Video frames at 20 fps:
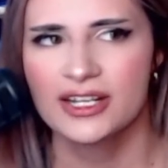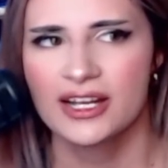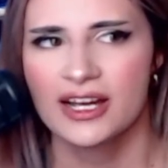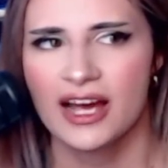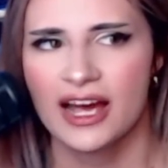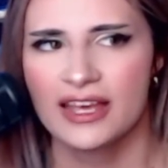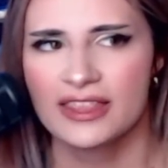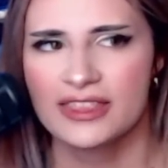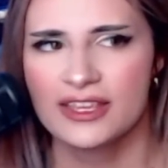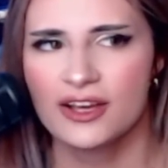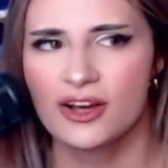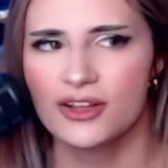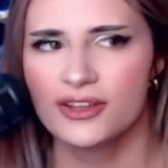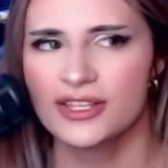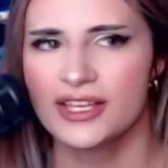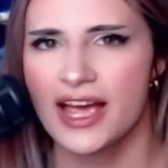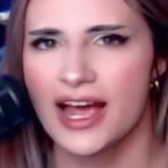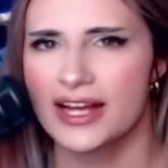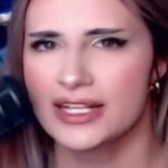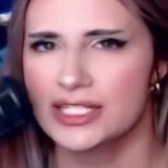I think all
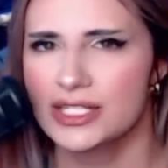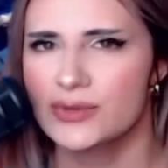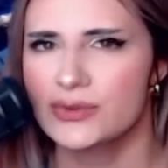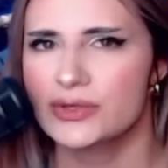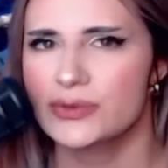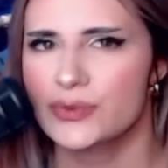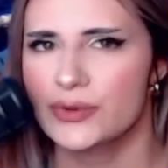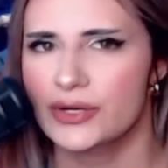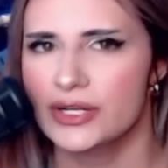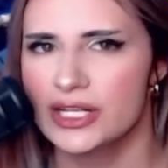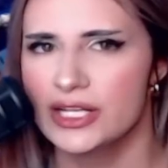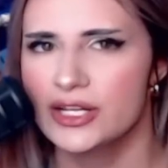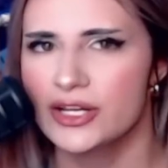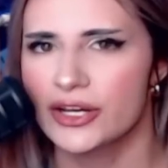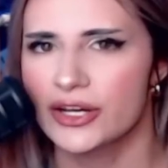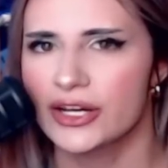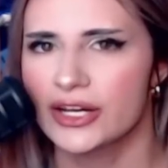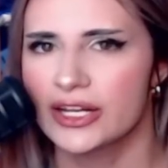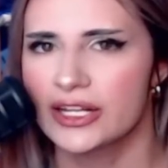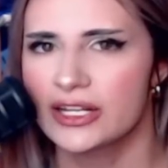the acting was pretty
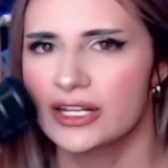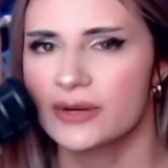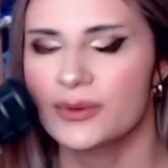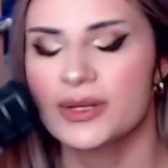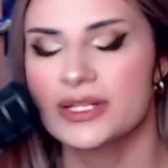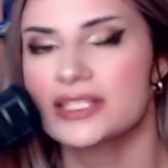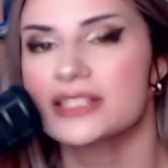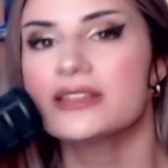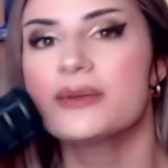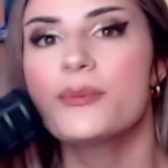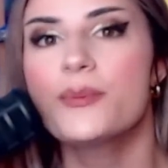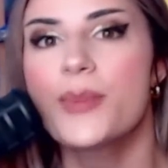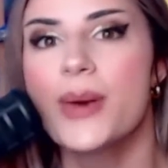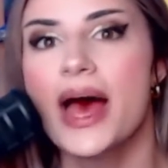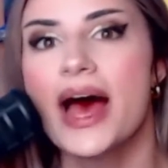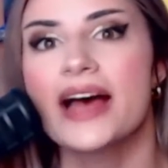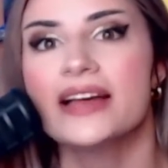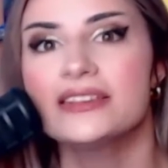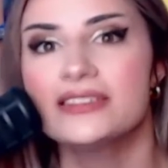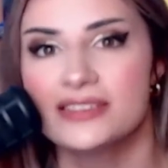good. It wasn't the
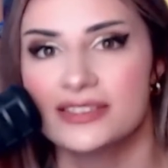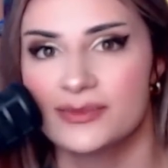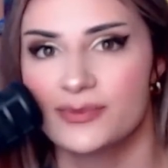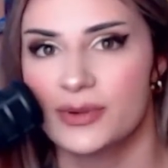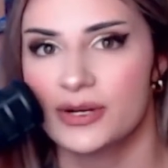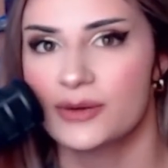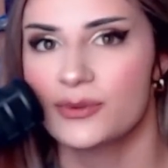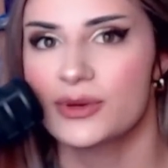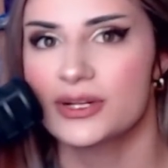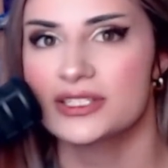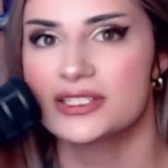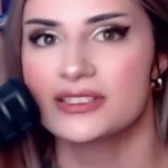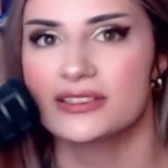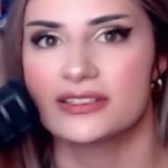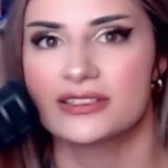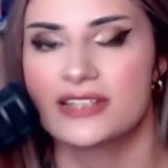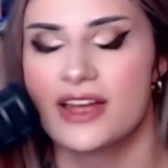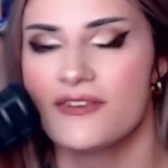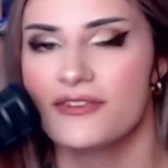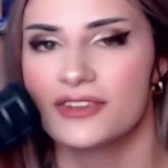best, but it
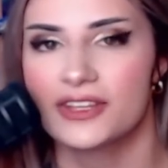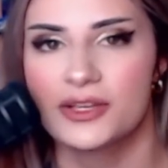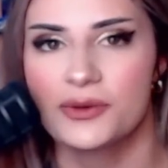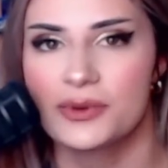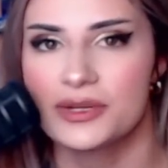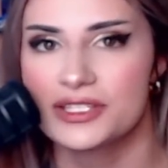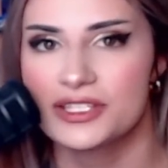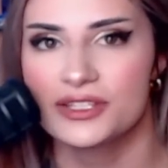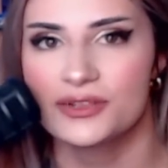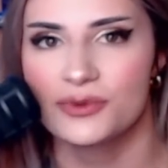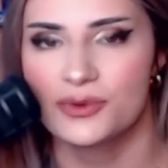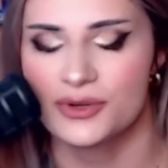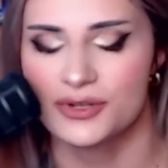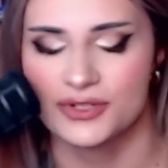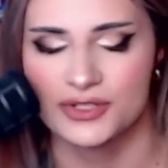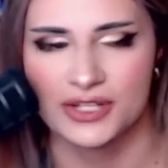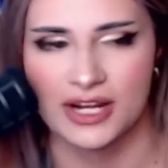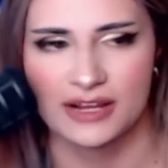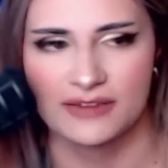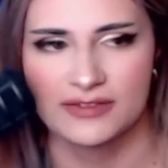definitely wasn't the
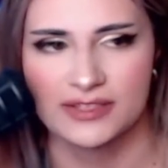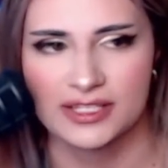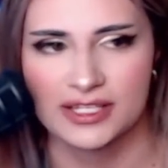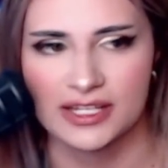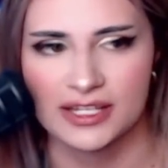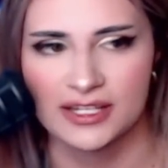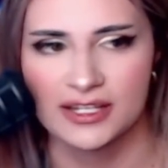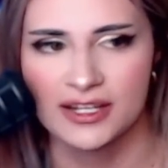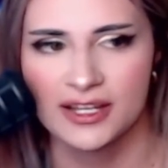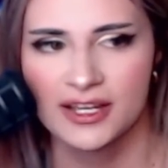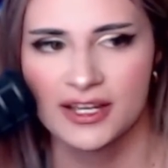worst I've seen.